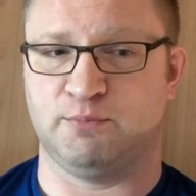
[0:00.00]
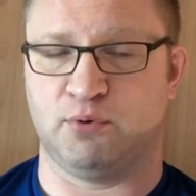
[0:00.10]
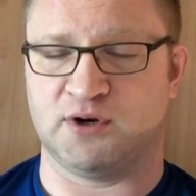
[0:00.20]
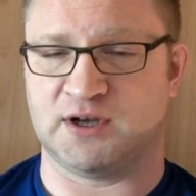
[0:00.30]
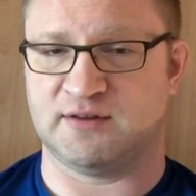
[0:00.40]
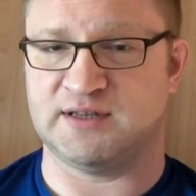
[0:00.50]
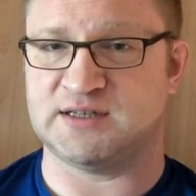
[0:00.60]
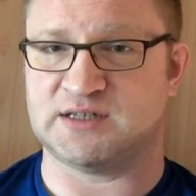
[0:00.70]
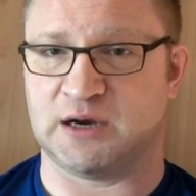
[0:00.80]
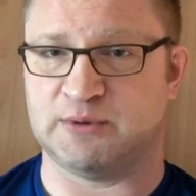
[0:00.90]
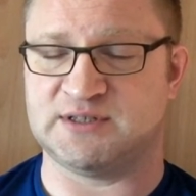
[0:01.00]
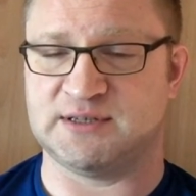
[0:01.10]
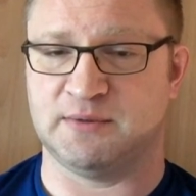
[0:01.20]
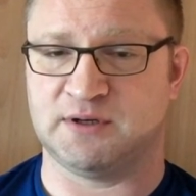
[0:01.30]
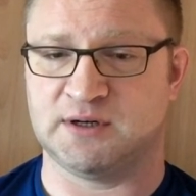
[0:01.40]
point out this is how it's
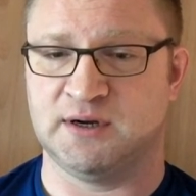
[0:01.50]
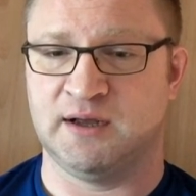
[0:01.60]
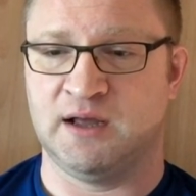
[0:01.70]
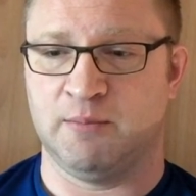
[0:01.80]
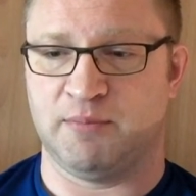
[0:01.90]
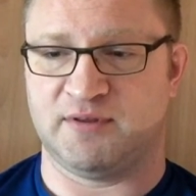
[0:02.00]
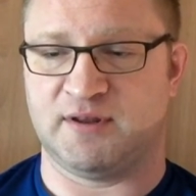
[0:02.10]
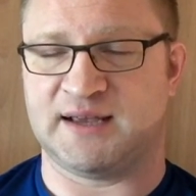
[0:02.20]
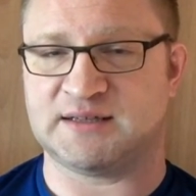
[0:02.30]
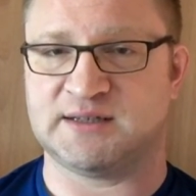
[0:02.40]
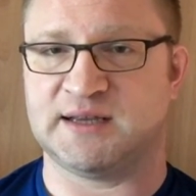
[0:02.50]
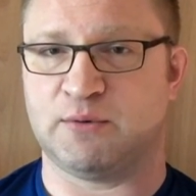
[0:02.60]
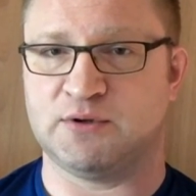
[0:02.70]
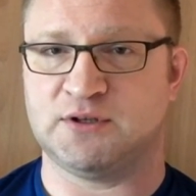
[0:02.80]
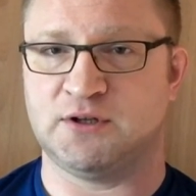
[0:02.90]
similar, but the next thing I
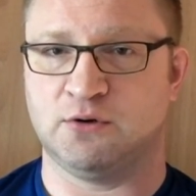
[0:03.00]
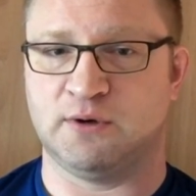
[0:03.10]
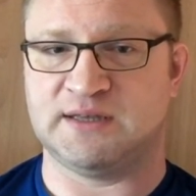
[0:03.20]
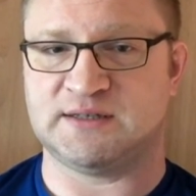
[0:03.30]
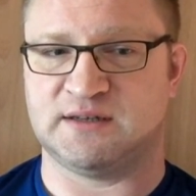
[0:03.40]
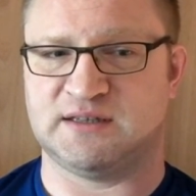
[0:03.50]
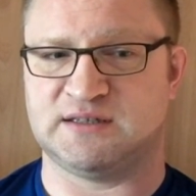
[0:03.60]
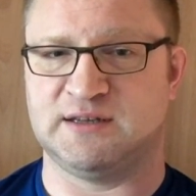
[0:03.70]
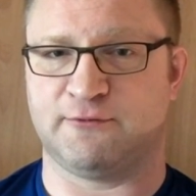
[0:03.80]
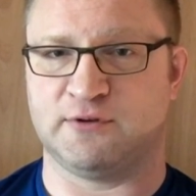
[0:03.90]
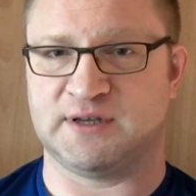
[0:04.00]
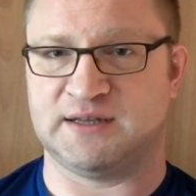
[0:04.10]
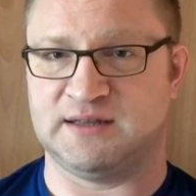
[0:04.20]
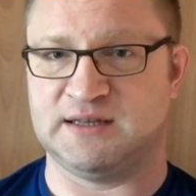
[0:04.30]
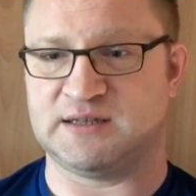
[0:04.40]
want you to do, it's different
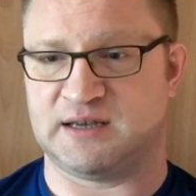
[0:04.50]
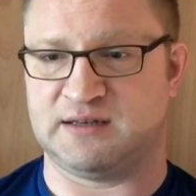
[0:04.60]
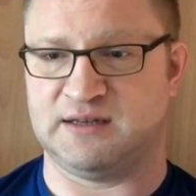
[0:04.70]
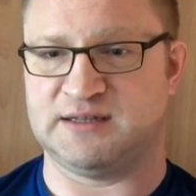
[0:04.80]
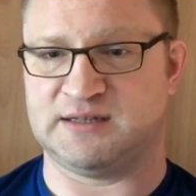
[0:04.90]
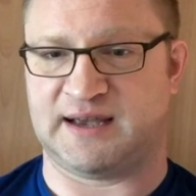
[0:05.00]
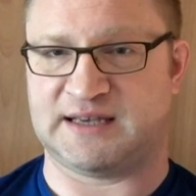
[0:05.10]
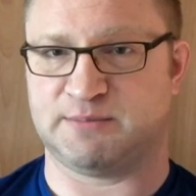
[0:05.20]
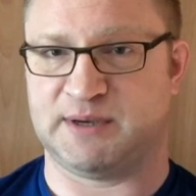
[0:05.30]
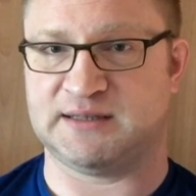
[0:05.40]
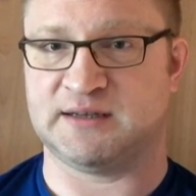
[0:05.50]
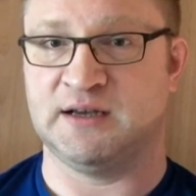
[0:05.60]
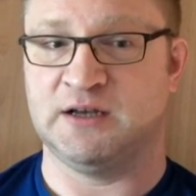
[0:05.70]
in this and this aspect.